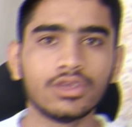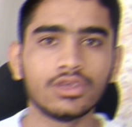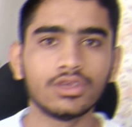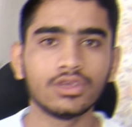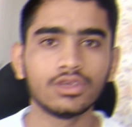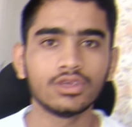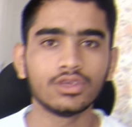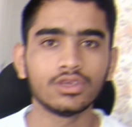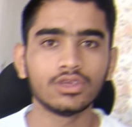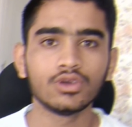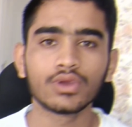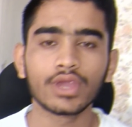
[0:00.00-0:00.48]

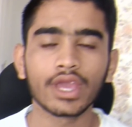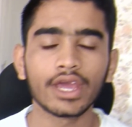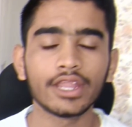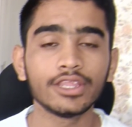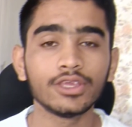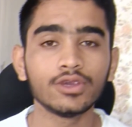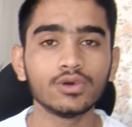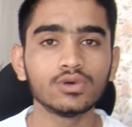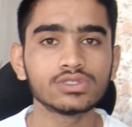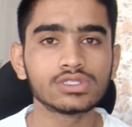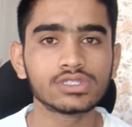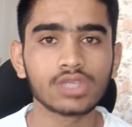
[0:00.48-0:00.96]
exam, you
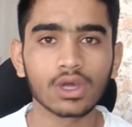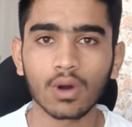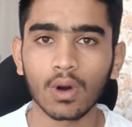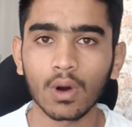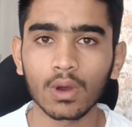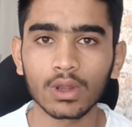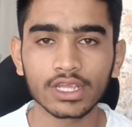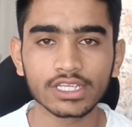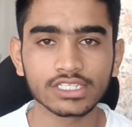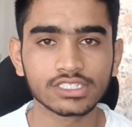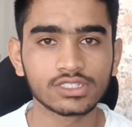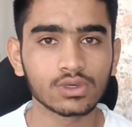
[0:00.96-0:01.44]
can use the
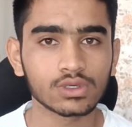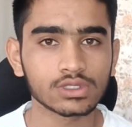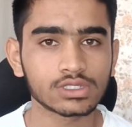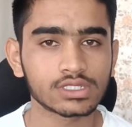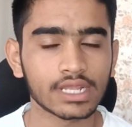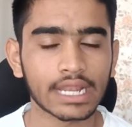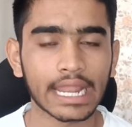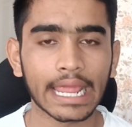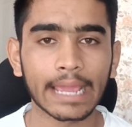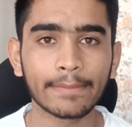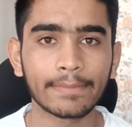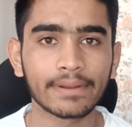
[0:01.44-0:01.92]
College
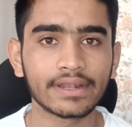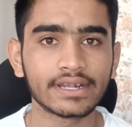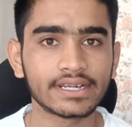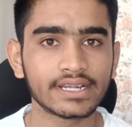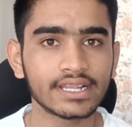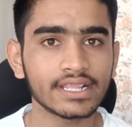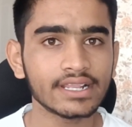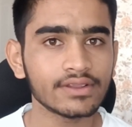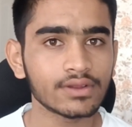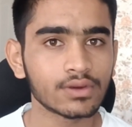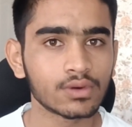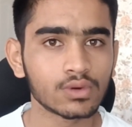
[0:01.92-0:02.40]
Dost Rank
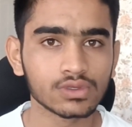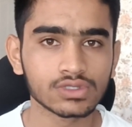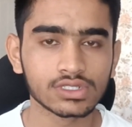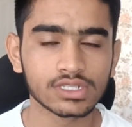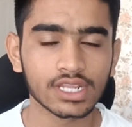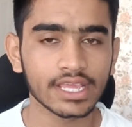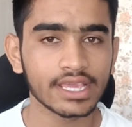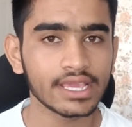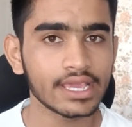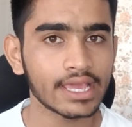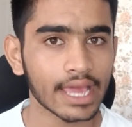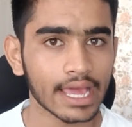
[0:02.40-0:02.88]
Predictor,
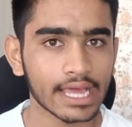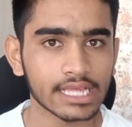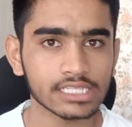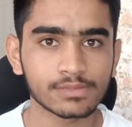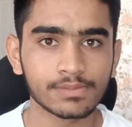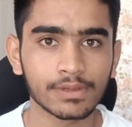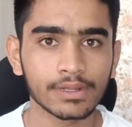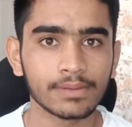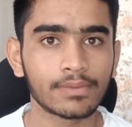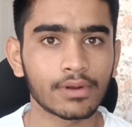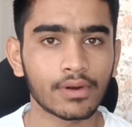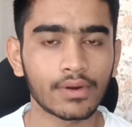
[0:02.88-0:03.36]
whose link
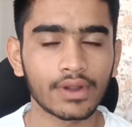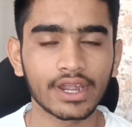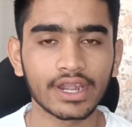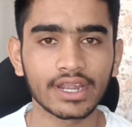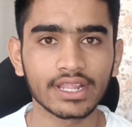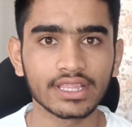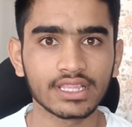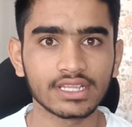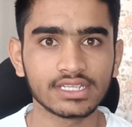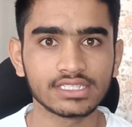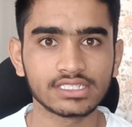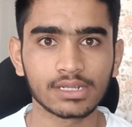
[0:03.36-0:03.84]
has been
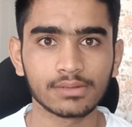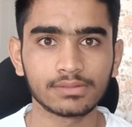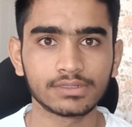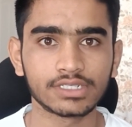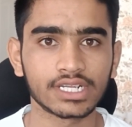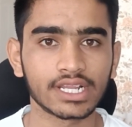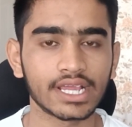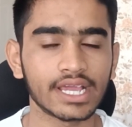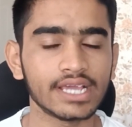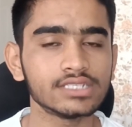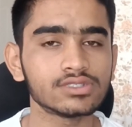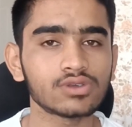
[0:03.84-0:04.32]
provided in the
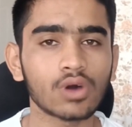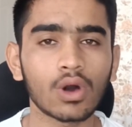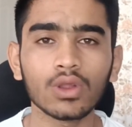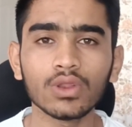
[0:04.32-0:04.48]
description, guys.